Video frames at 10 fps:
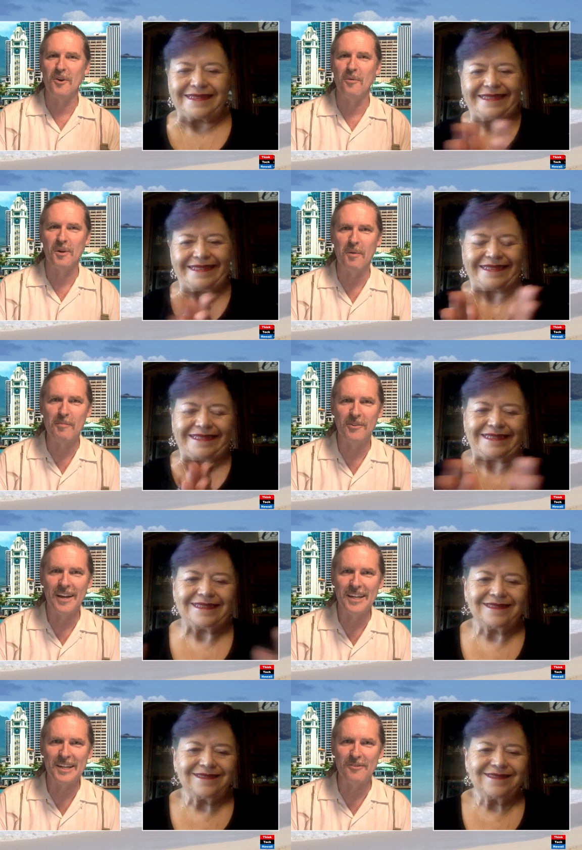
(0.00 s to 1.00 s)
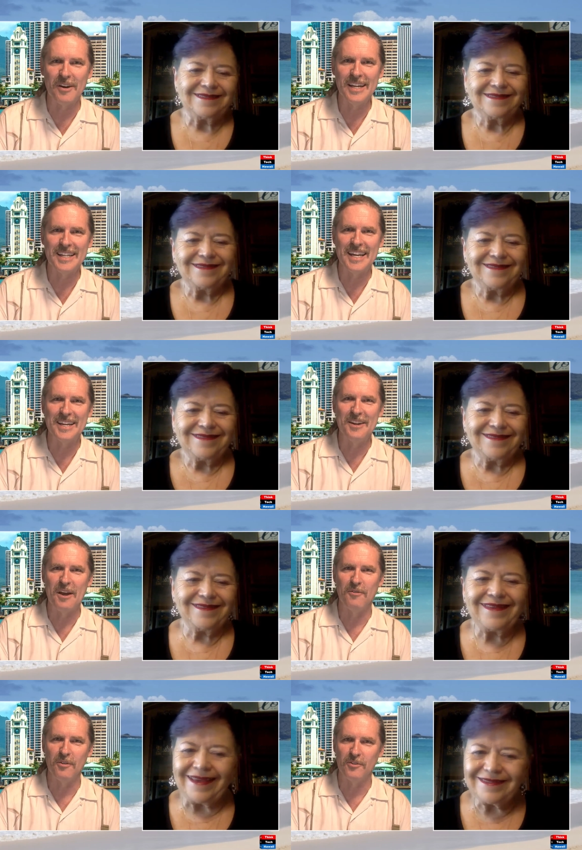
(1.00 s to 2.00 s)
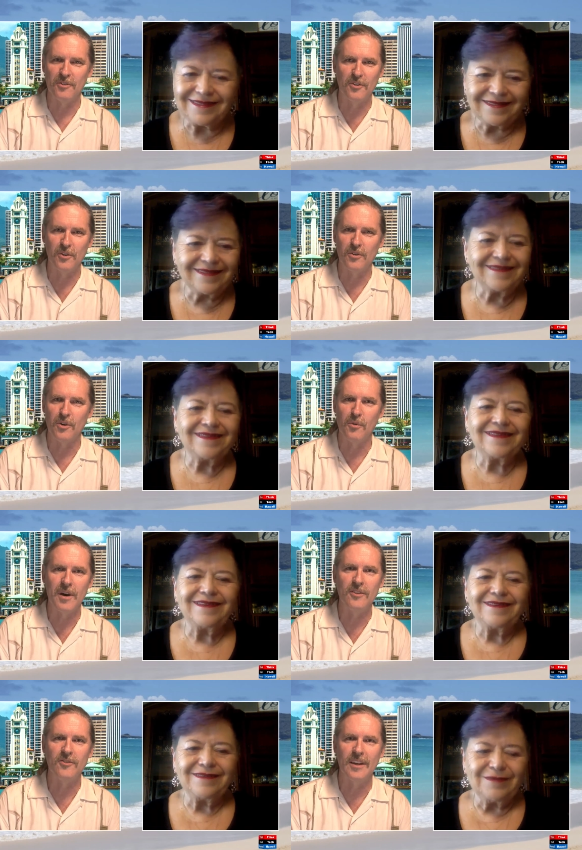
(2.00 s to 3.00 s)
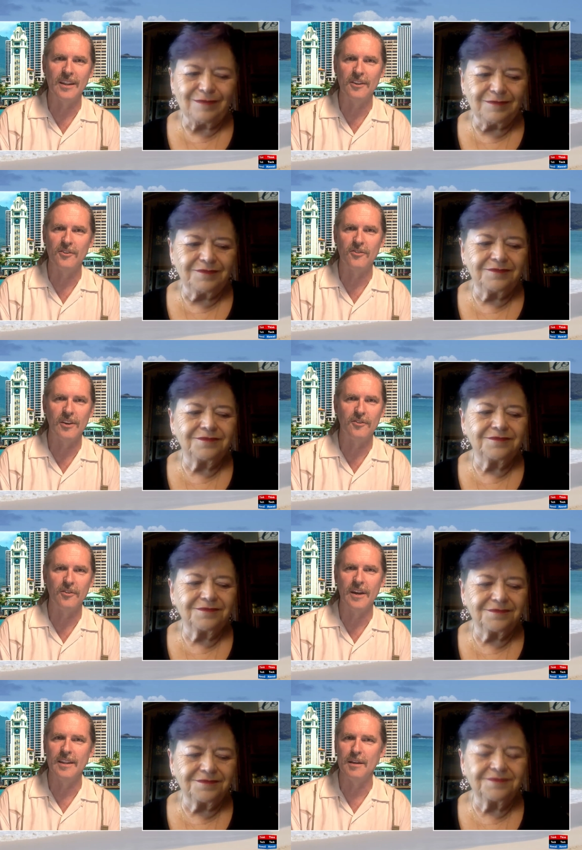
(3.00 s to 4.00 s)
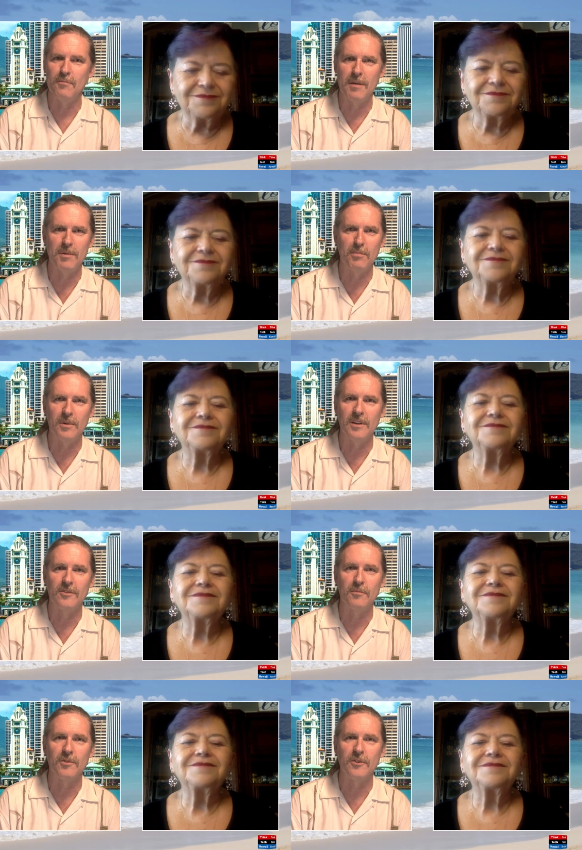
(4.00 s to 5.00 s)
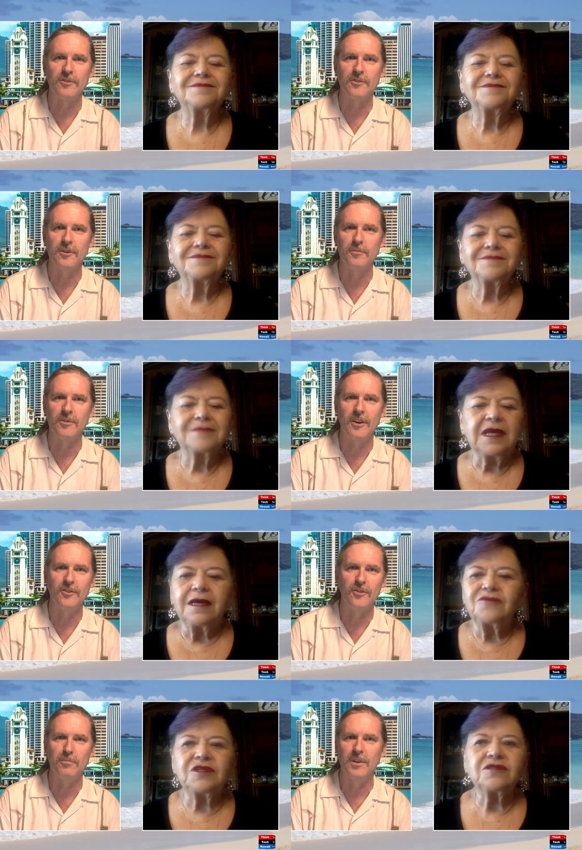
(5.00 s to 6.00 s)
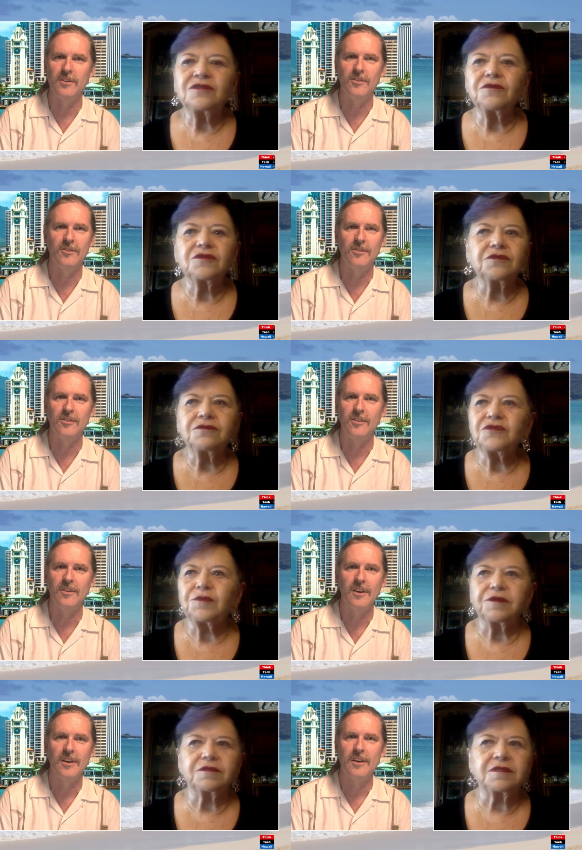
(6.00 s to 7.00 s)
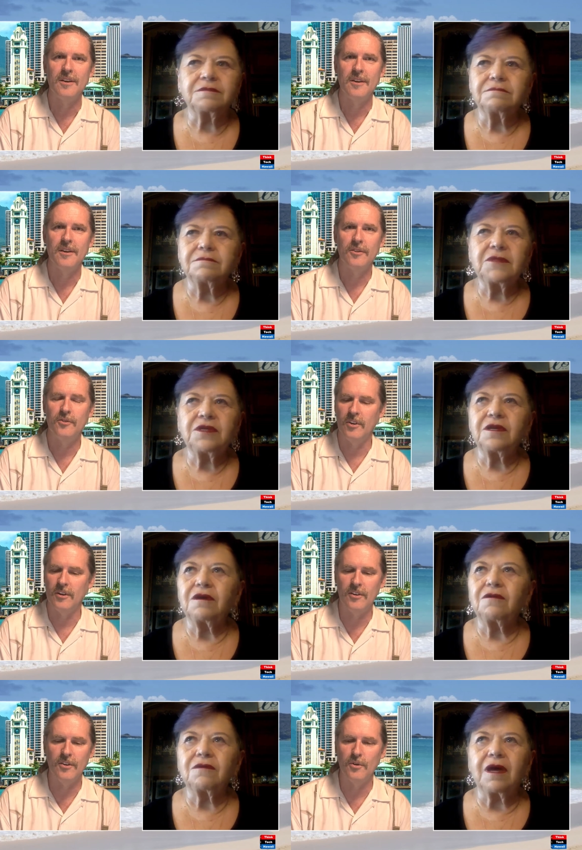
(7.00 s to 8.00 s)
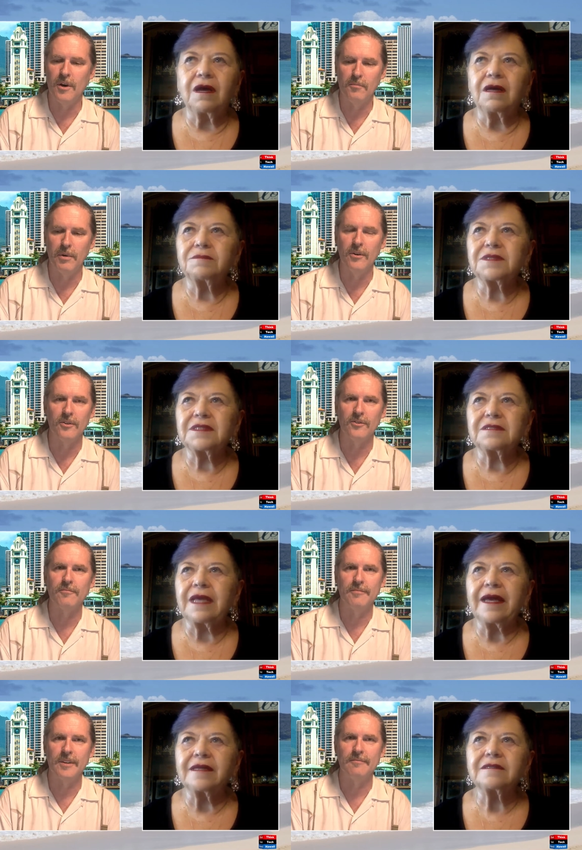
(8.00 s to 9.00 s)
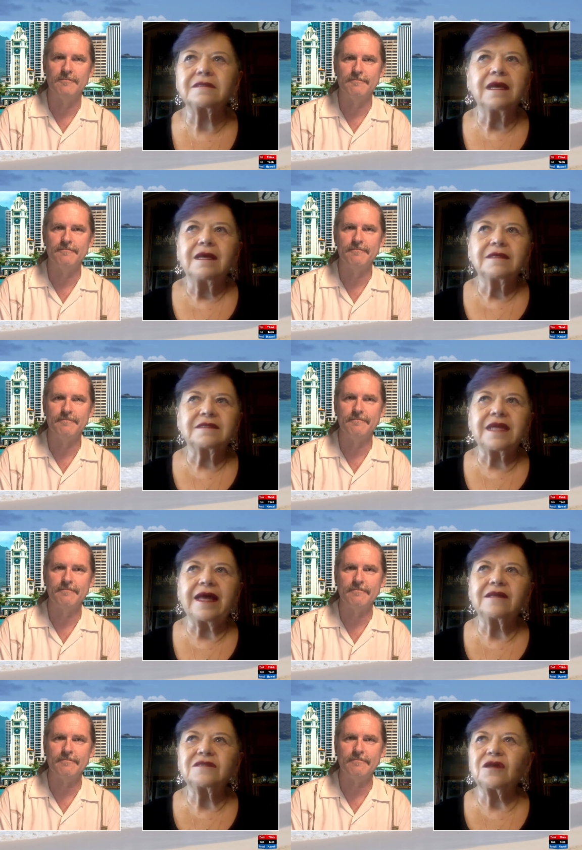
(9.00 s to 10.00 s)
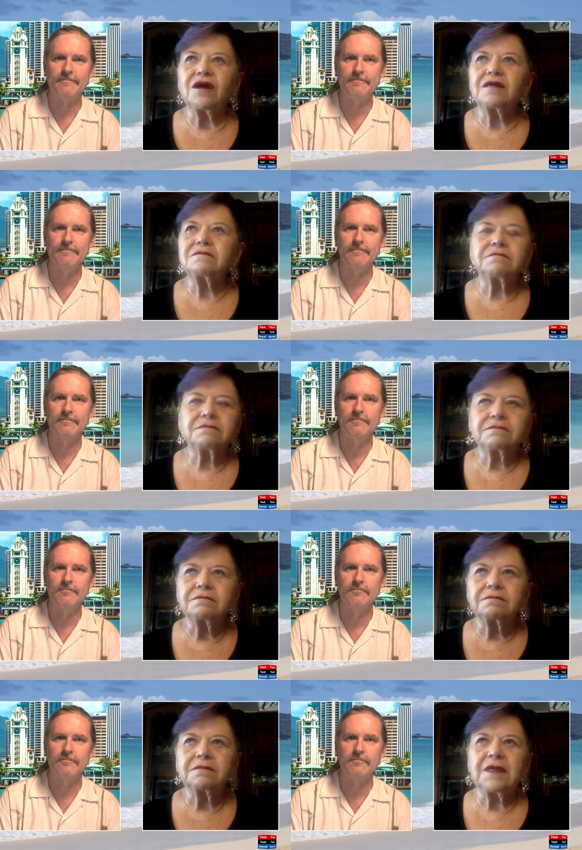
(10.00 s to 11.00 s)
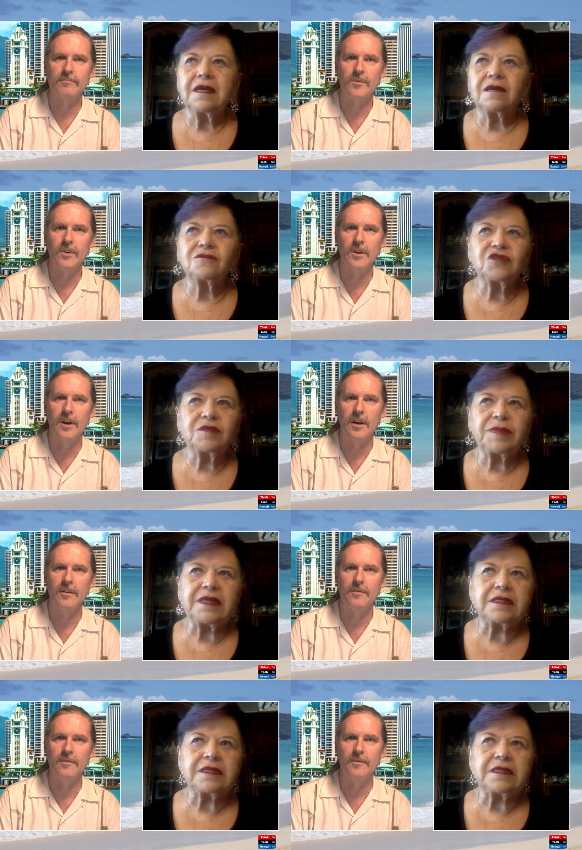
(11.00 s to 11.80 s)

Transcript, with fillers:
Speaker 1: go on a website, right, and and yes. Google Hawaii State Legislature, and then maybe put in some search terms, L G
Speaker 2: B T Q search, search words,
Speaker 1: you know, uh, bills,
Speaker 2: status status on L G B